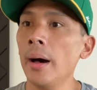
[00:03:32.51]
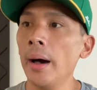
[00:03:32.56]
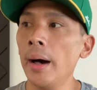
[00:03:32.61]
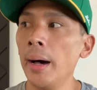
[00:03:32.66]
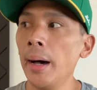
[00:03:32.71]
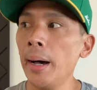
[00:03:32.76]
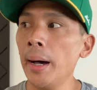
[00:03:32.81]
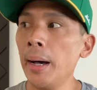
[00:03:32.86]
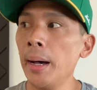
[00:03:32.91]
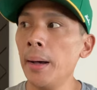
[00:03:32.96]

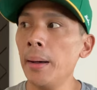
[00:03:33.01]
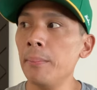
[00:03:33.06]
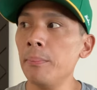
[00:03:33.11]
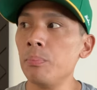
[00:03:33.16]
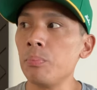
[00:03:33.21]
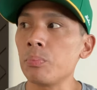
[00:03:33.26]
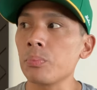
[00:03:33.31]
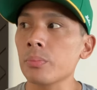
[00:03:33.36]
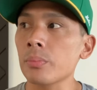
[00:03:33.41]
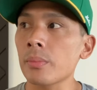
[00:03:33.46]

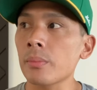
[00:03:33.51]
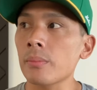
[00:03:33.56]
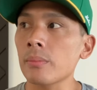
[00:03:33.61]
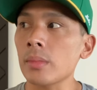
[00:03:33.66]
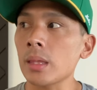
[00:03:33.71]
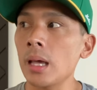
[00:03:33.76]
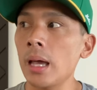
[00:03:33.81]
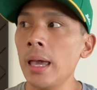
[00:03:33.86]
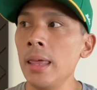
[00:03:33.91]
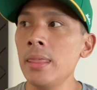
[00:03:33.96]
And
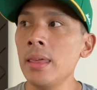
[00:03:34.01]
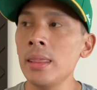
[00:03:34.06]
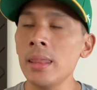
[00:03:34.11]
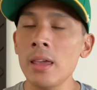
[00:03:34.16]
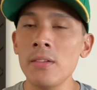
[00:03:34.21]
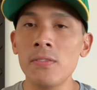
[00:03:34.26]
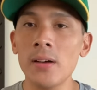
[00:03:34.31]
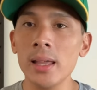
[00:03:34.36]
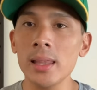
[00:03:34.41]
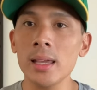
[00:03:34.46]
then
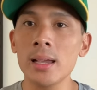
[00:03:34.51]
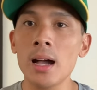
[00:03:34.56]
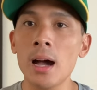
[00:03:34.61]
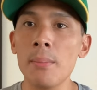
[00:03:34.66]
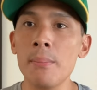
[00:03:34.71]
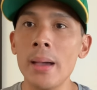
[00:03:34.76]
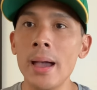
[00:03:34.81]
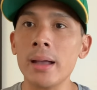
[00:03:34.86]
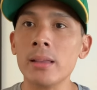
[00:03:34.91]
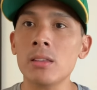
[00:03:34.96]
they finally
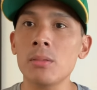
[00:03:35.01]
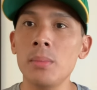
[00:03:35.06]
got back